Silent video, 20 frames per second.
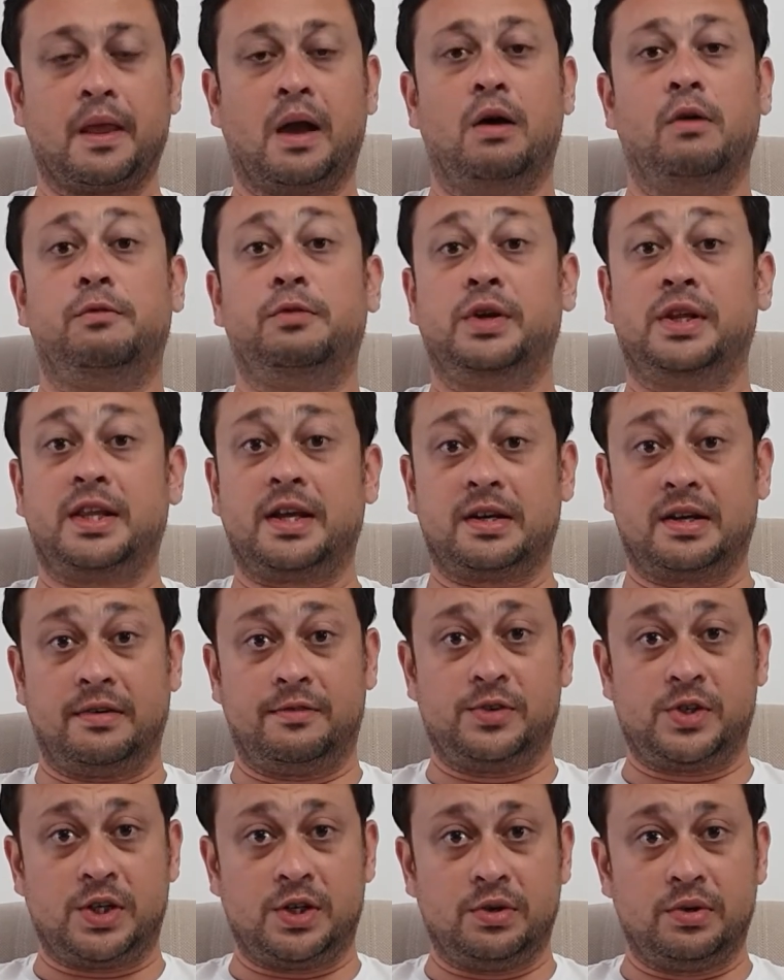Hopefully that
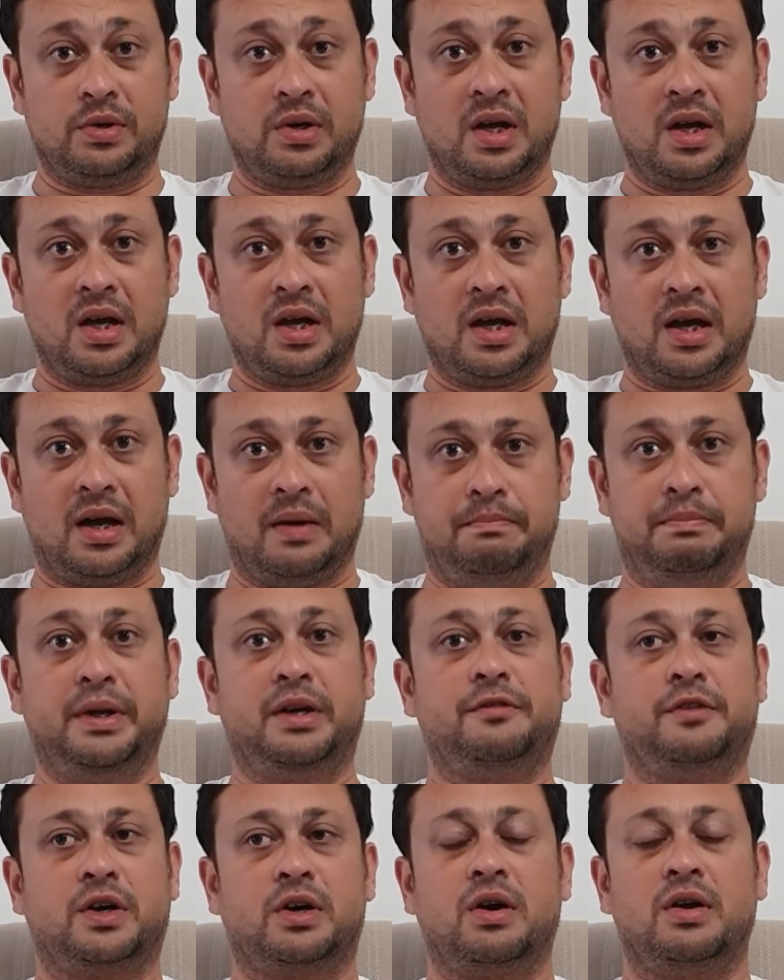gives you a bit
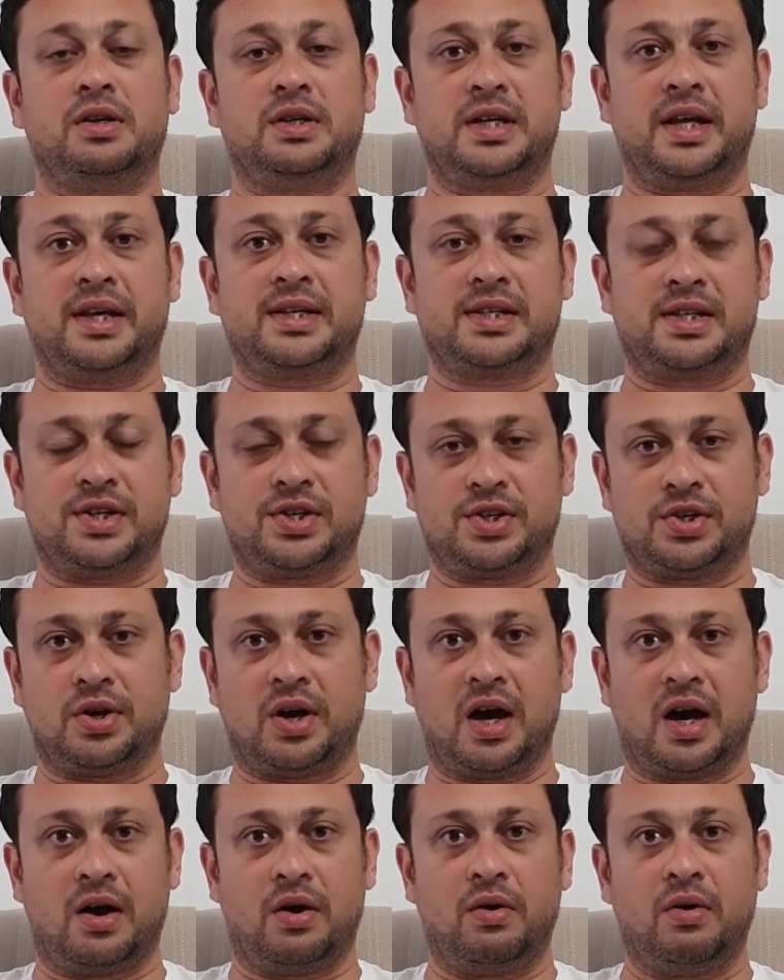of a context as to
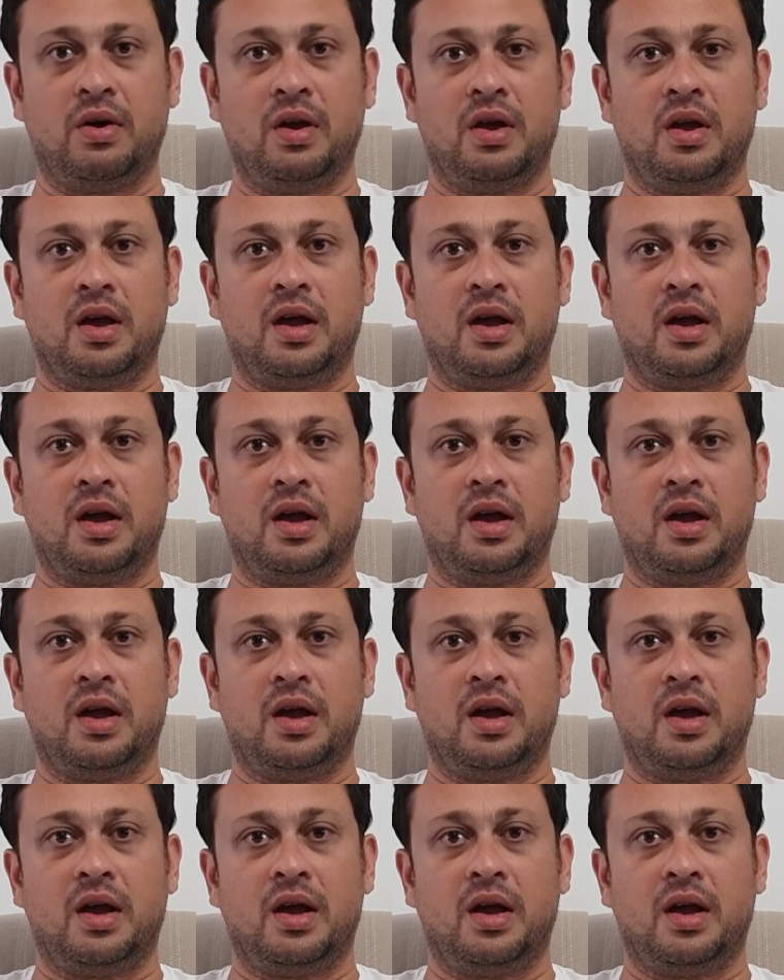how